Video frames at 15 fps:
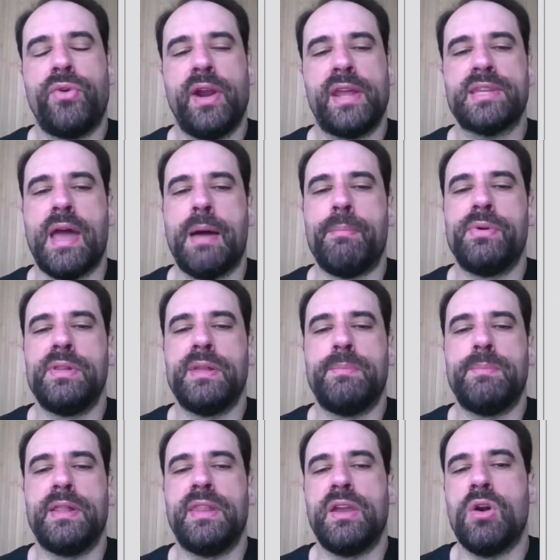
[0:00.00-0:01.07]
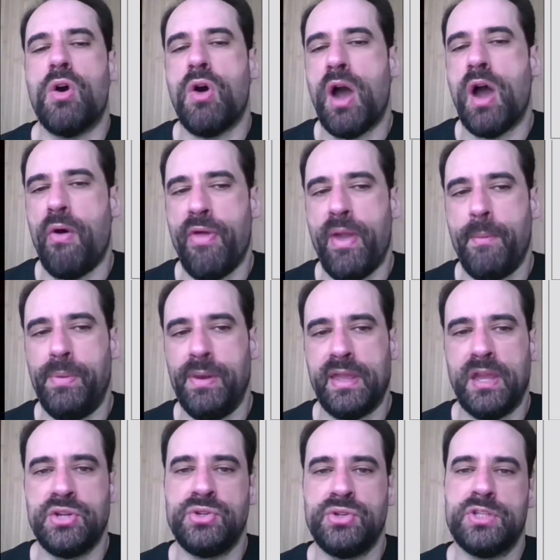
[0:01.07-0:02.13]
for example, depending on how the
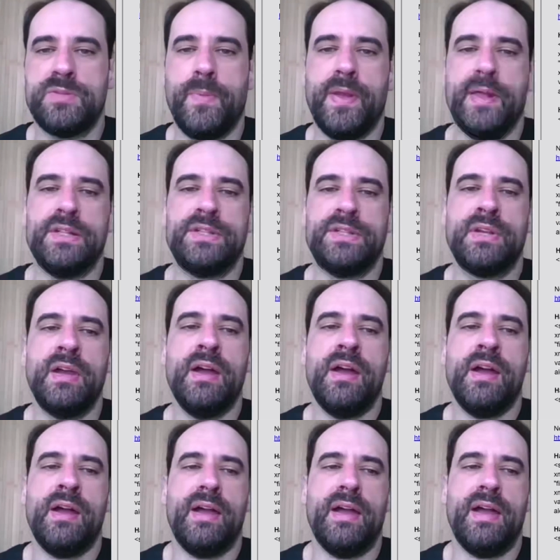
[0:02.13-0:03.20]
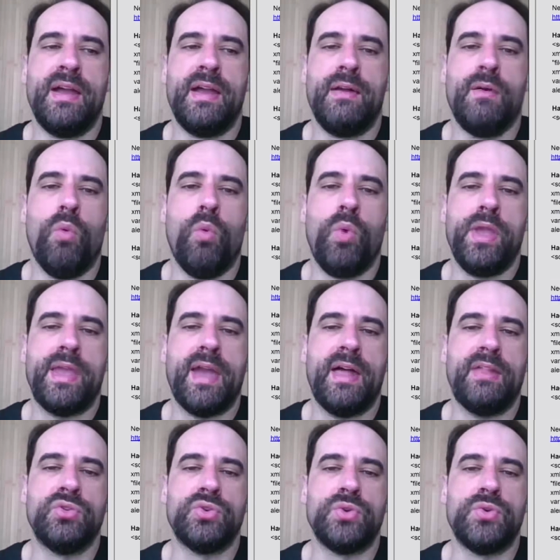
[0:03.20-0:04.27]
application is built, we
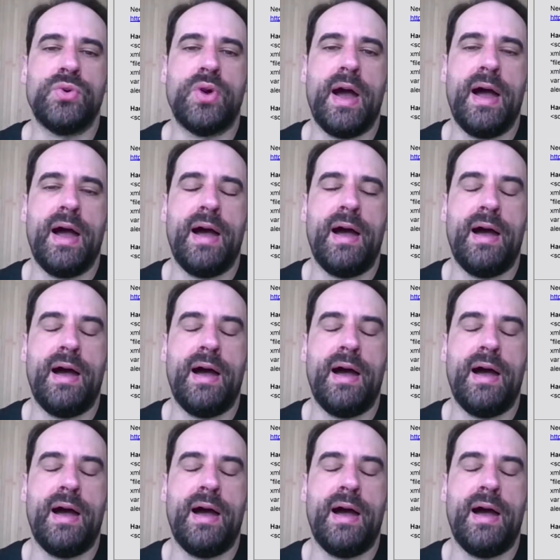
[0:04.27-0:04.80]
can do